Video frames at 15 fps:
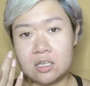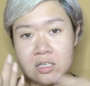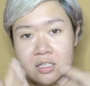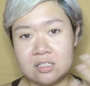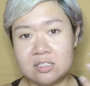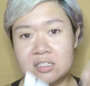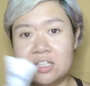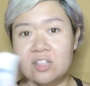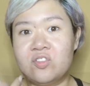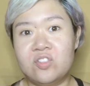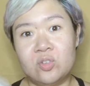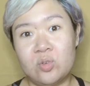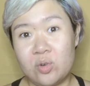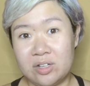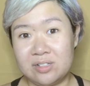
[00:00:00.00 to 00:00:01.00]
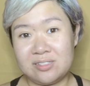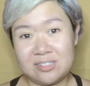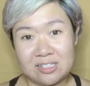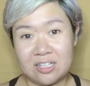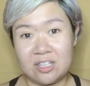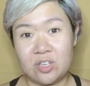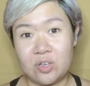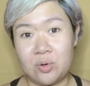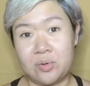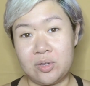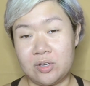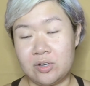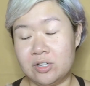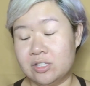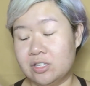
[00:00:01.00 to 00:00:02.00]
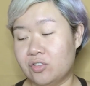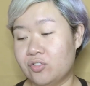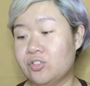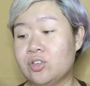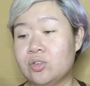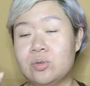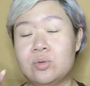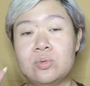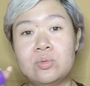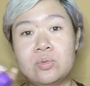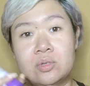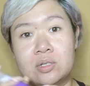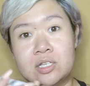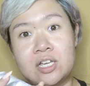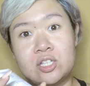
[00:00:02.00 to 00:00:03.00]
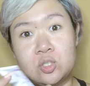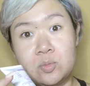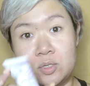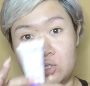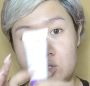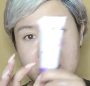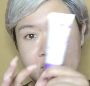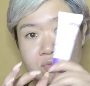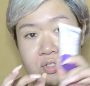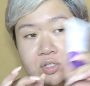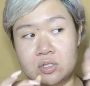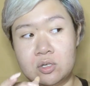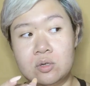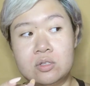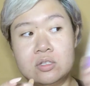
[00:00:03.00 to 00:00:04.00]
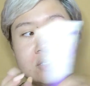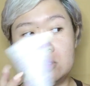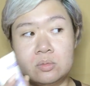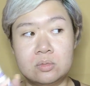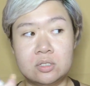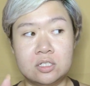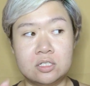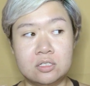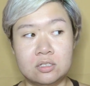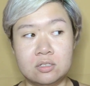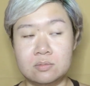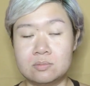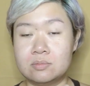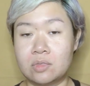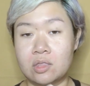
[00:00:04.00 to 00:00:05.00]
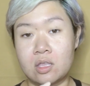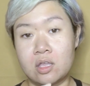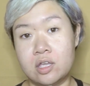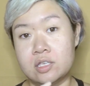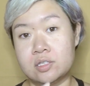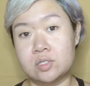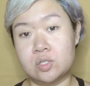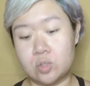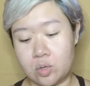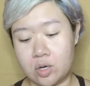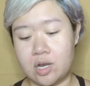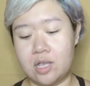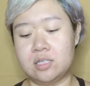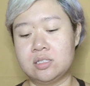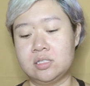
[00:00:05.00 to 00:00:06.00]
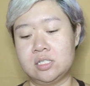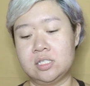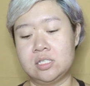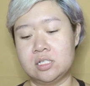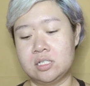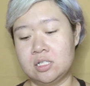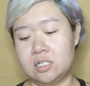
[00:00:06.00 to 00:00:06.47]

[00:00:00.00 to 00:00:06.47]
instead of an oil slick going on, if you catch my drift. So this one is great